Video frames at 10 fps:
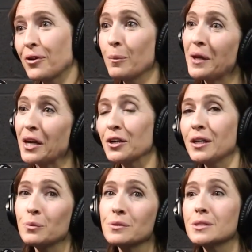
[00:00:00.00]
Compare
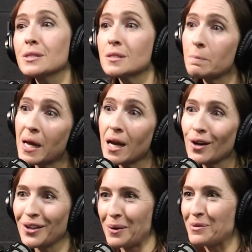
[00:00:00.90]
equals despair.
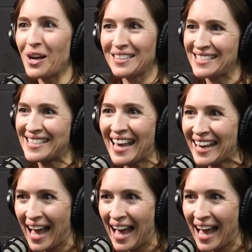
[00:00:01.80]
I'm not saying,